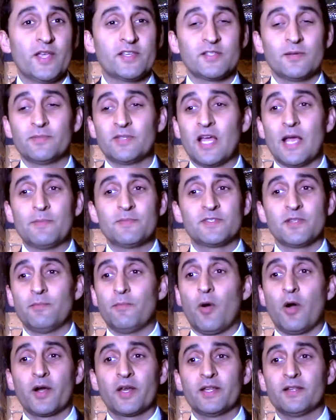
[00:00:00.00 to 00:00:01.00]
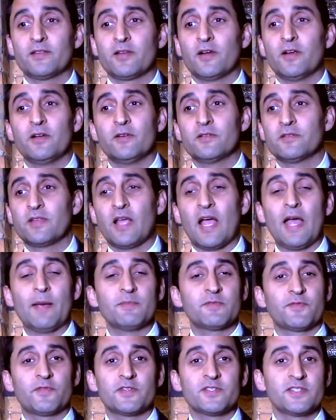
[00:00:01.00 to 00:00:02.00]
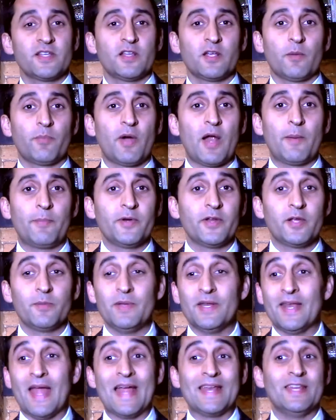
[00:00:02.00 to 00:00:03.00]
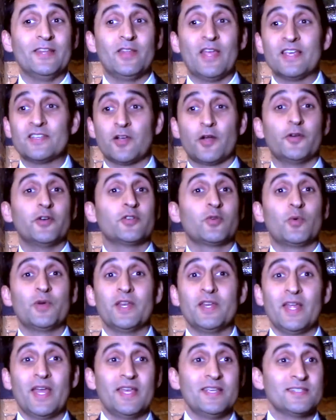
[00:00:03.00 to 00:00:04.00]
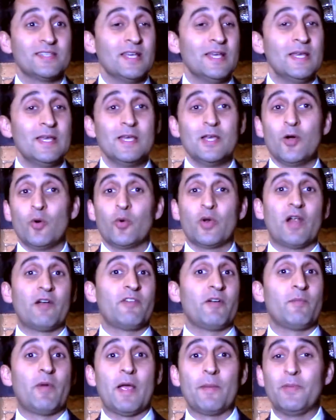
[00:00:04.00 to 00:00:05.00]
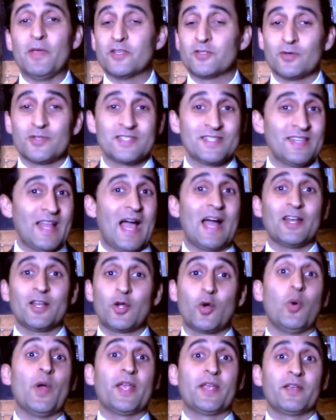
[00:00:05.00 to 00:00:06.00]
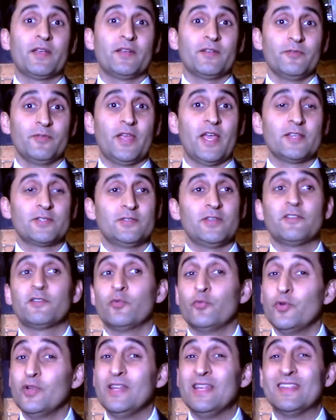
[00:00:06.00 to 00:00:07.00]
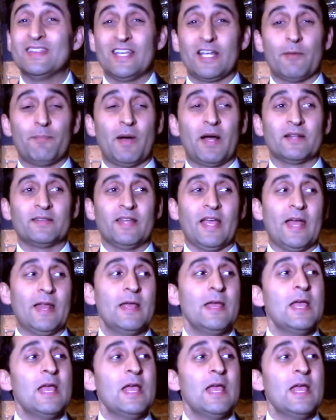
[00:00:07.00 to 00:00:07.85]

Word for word: Sometimes the market turn, times for selling a property could be 90 days, 120 days whatever it might be. So it's not quick, okay? So you have to really think about that.